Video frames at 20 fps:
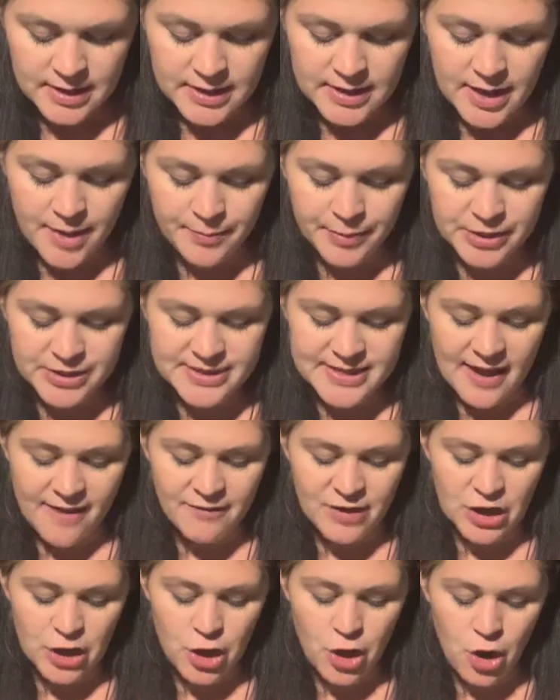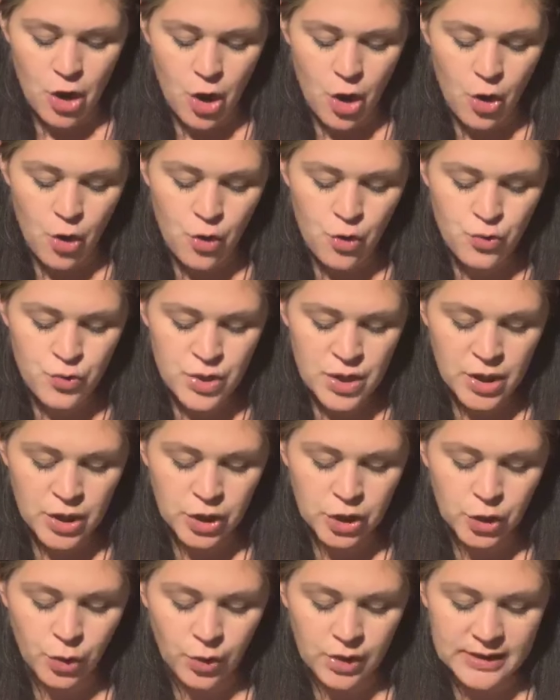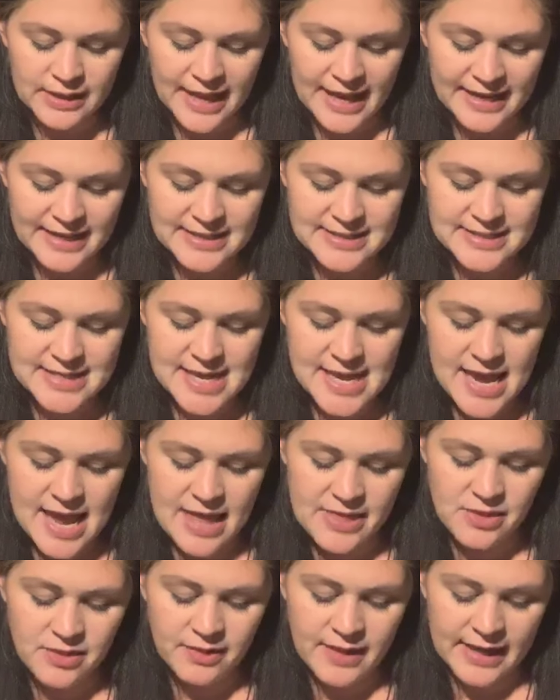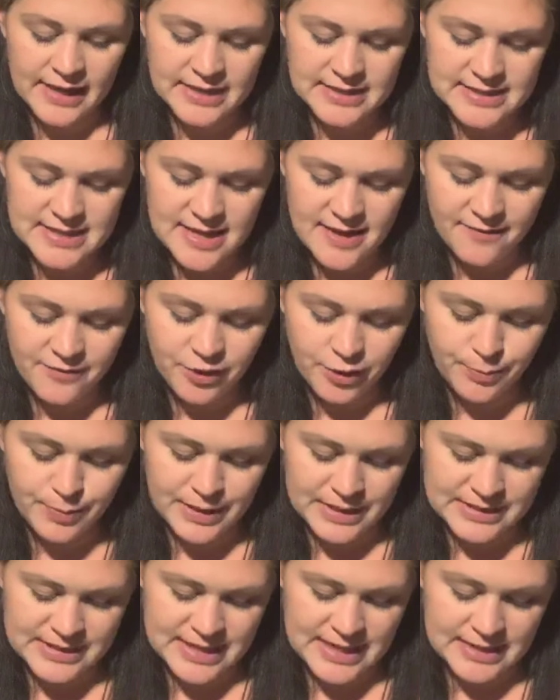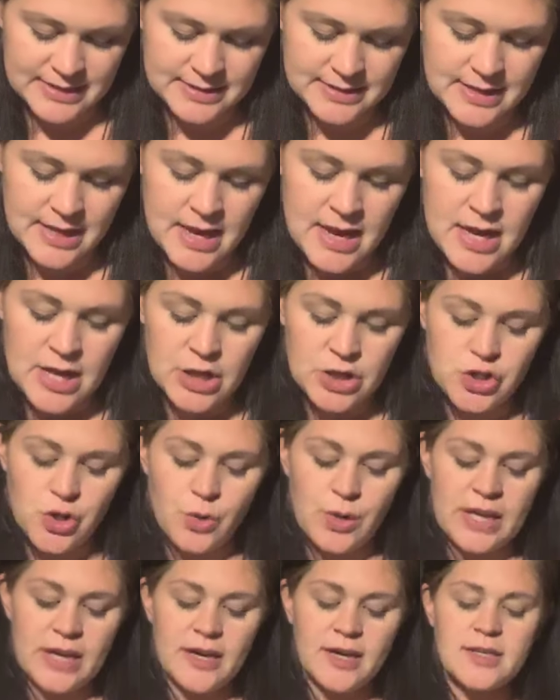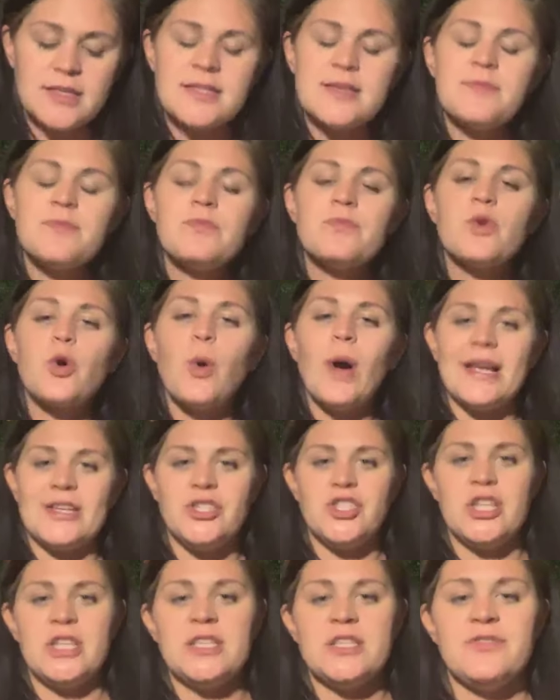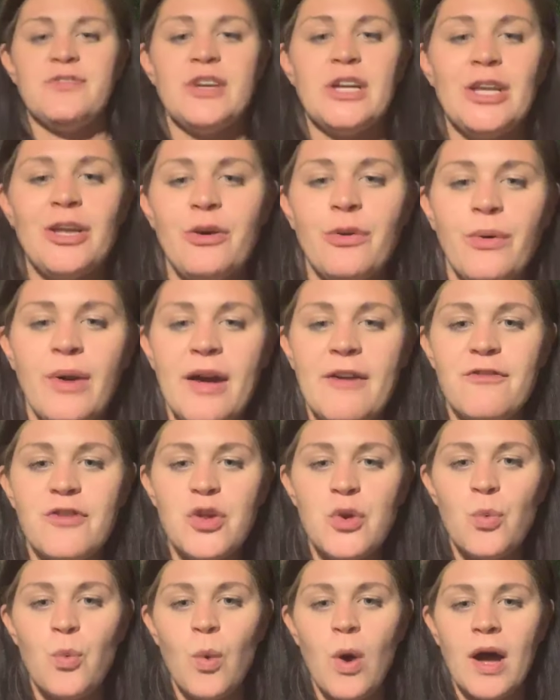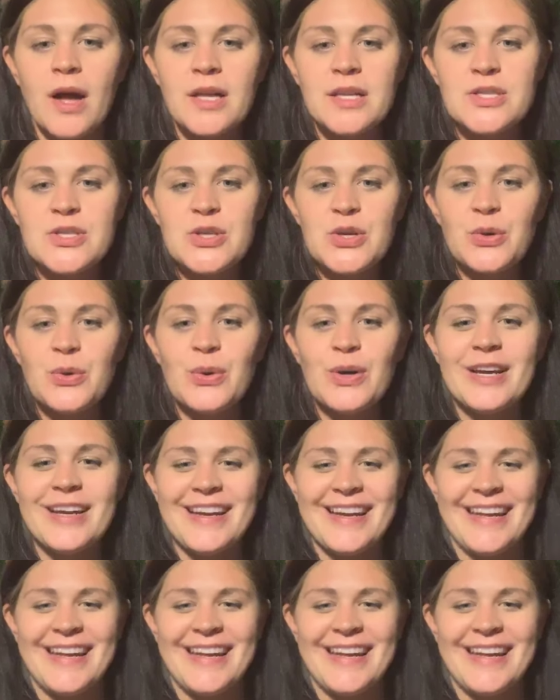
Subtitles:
Number 7, own your legacy and the legacy of your business. So here are some questions for you if you want to.